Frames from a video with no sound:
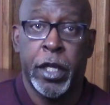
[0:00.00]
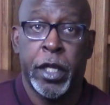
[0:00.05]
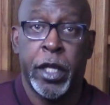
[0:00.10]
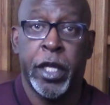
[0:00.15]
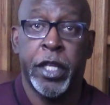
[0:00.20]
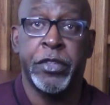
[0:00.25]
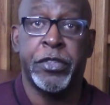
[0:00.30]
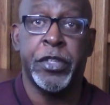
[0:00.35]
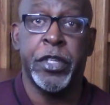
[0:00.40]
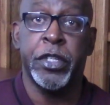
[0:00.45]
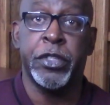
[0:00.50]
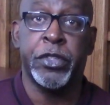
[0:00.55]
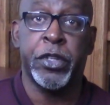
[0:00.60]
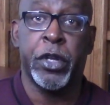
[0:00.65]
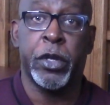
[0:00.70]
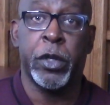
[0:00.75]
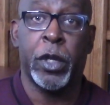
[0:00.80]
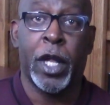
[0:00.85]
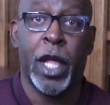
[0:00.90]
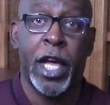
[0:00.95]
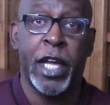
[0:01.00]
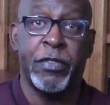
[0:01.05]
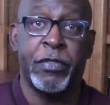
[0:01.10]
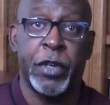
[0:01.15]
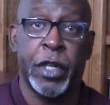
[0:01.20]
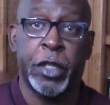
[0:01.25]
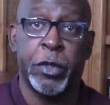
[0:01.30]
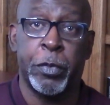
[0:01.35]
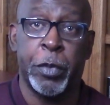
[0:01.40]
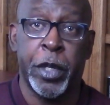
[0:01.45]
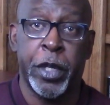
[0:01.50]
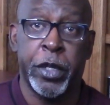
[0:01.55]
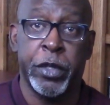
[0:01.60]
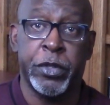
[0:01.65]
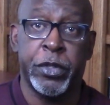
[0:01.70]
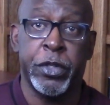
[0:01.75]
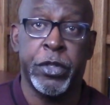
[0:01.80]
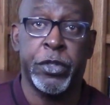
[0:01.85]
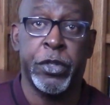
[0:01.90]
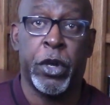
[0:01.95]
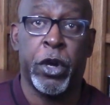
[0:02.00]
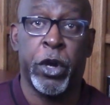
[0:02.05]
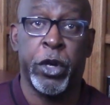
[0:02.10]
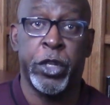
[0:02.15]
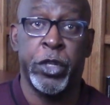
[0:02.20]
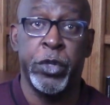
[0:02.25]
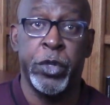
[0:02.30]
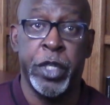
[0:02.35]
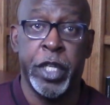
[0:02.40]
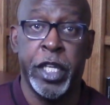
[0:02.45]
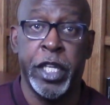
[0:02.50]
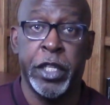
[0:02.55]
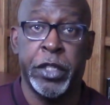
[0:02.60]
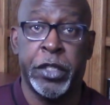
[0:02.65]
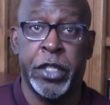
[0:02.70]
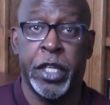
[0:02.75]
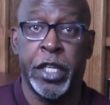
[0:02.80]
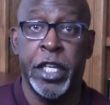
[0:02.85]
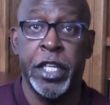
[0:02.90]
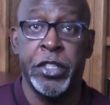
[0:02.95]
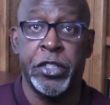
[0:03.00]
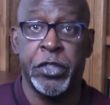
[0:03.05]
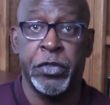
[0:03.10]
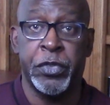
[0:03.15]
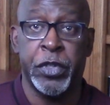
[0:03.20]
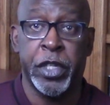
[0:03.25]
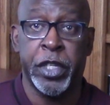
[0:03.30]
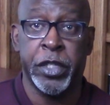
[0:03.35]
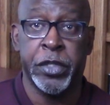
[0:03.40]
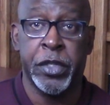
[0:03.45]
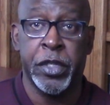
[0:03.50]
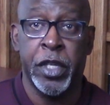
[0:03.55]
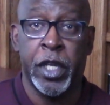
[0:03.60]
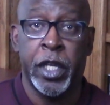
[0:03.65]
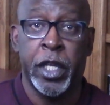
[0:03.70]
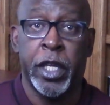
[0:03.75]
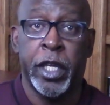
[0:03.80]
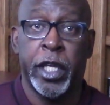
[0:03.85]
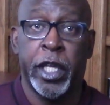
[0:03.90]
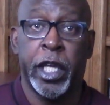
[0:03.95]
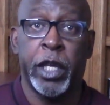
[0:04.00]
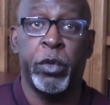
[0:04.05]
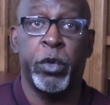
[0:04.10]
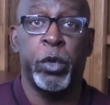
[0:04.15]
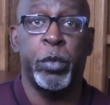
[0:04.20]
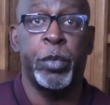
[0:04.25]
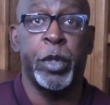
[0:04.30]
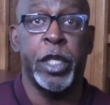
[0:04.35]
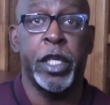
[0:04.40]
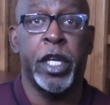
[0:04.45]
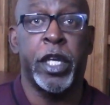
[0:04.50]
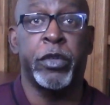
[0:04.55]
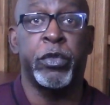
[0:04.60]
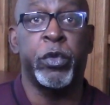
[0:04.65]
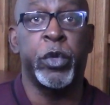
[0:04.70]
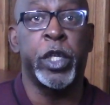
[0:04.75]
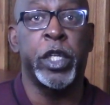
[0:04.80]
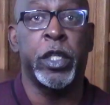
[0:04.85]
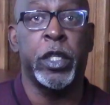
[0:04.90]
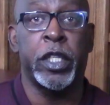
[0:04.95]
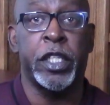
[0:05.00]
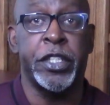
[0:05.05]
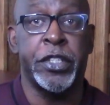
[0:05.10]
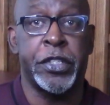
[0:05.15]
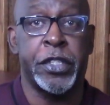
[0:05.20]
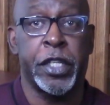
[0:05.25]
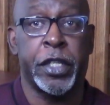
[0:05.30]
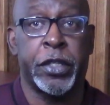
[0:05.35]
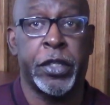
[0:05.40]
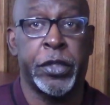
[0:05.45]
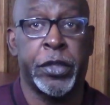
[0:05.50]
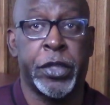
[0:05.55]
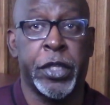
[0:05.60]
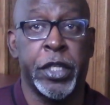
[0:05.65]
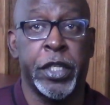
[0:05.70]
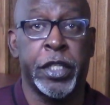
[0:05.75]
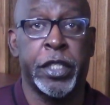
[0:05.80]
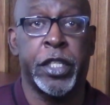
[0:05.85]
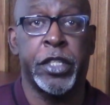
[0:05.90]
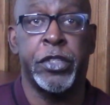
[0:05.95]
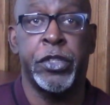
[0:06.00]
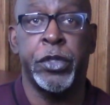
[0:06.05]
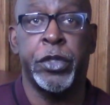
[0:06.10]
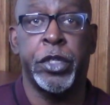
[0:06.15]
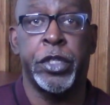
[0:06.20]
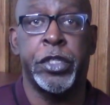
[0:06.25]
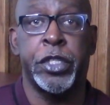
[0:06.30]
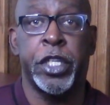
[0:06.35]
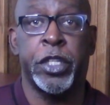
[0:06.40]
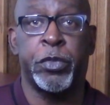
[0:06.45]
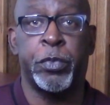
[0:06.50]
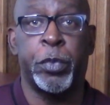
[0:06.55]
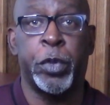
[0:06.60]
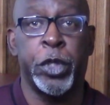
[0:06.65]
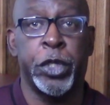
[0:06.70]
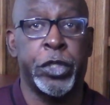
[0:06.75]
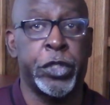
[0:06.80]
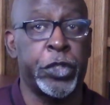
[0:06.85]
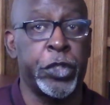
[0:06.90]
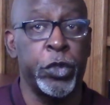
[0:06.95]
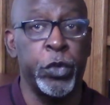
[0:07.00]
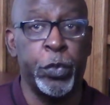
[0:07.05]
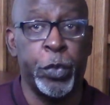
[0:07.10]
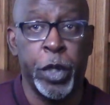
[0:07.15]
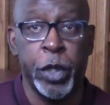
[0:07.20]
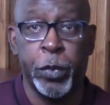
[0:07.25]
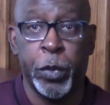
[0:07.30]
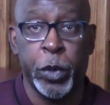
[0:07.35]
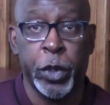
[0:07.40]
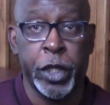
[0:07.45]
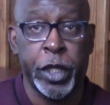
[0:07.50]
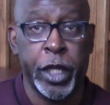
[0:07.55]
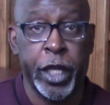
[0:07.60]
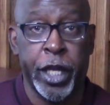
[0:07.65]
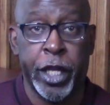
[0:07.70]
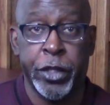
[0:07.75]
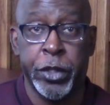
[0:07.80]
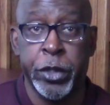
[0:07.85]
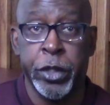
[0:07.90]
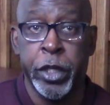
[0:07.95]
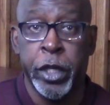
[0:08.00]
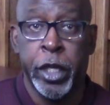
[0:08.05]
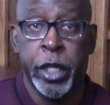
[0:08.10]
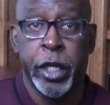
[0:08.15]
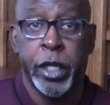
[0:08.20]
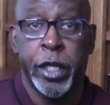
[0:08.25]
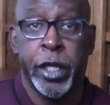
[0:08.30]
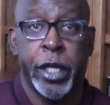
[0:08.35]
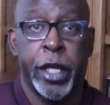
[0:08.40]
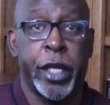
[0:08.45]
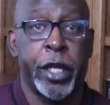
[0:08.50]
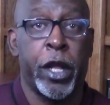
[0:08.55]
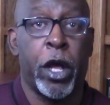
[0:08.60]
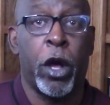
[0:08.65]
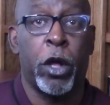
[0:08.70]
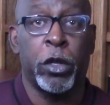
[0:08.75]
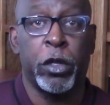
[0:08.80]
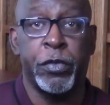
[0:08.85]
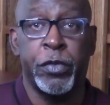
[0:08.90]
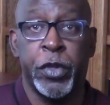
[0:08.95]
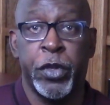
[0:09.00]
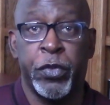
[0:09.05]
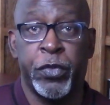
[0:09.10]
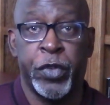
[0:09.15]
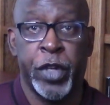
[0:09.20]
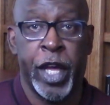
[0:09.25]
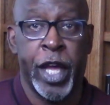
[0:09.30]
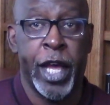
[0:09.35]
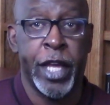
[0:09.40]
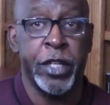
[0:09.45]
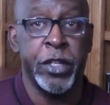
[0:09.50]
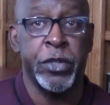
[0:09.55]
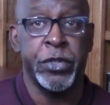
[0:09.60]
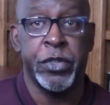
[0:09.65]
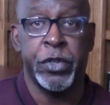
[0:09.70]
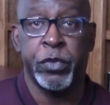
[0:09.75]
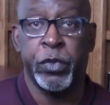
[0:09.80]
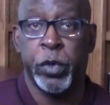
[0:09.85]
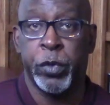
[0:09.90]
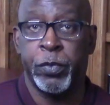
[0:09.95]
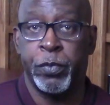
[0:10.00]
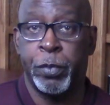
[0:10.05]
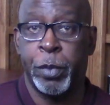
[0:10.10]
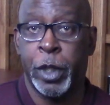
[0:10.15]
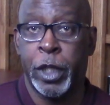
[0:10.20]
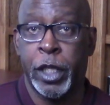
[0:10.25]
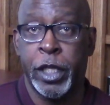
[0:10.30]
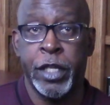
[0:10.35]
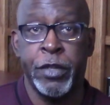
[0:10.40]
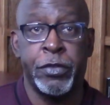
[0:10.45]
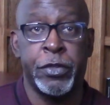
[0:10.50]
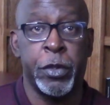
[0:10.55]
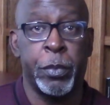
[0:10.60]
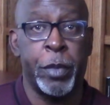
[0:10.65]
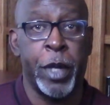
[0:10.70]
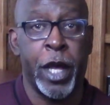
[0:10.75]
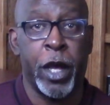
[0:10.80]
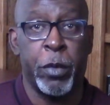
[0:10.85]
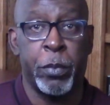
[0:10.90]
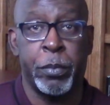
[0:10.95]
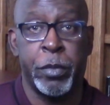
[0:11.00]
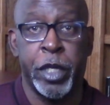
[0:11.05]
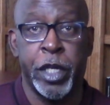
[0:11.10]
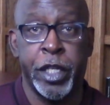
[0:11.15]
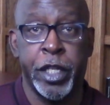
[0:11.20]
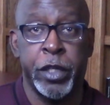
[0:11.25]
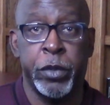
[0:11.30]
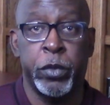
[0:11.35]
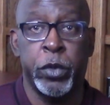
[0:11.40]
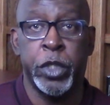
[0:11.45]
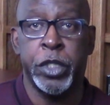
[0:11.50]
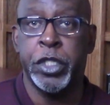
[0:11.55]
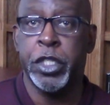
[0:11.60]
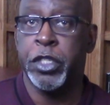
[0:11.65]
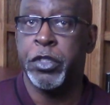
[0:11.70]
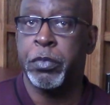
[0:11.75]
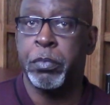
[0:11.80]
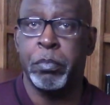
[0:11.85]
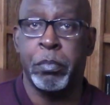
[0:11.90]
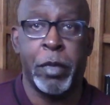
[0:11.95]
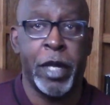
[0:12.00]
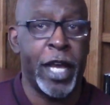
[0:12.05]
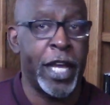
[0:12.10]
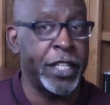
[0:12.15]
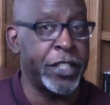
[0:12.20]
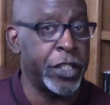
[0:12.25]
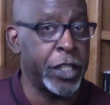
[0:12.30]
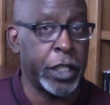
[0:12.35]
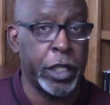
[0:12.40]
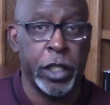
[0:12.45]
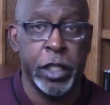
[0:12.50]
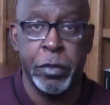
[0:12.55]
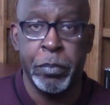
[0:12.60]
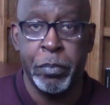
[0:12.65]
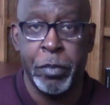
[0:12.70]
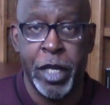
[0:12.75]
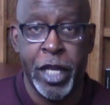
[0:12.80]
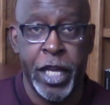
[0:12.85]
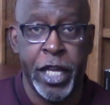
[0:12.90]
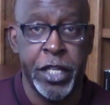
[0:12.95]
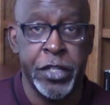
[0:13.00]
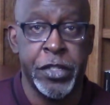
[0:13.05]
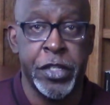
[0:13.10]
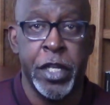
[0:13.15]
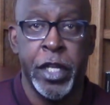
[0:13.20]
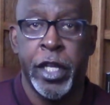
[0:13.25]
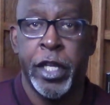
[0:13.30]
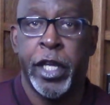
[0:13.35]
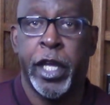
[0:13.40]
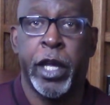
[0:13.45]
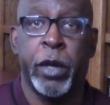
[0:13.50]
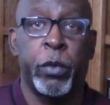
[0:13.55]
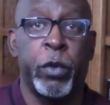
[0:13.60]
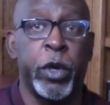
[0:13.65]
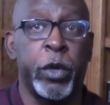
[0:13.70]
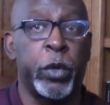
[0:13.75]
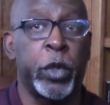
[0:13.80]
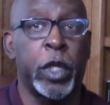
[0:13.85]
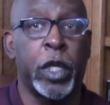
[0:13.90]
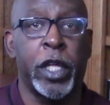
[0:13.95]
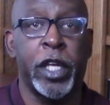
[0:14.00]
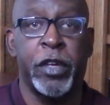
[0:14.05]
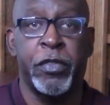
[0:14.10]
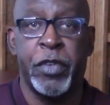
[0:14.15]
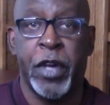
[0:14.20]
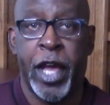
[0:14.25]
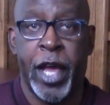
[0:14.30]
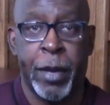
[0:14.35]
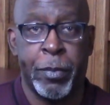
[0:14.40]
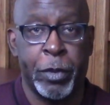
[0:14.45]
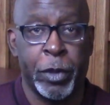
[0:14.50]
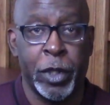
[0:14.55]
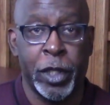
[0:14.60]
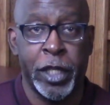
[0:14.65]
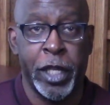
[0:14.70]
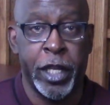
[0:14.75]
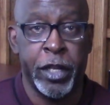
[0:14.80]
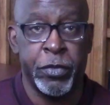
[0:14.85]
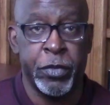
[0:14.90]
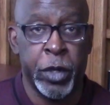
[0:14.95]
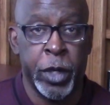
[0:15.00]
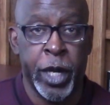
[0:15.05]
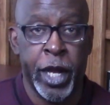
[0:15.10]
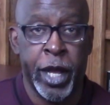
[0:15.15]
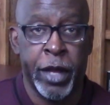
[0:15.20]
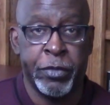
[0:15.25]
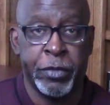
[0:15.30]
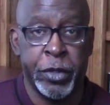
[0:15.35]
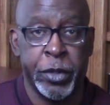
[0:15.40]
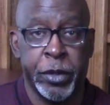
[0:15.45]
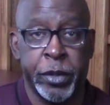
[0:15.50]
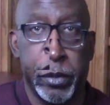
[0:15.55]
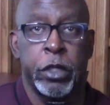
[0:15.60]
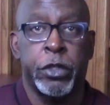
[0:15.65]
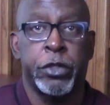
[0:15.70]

And since our life experiences are unique to each of us, it would be unrealistic to think that you could just put two people together and all of their values and beliefs about money would just magically mesh and we would live happily ever after.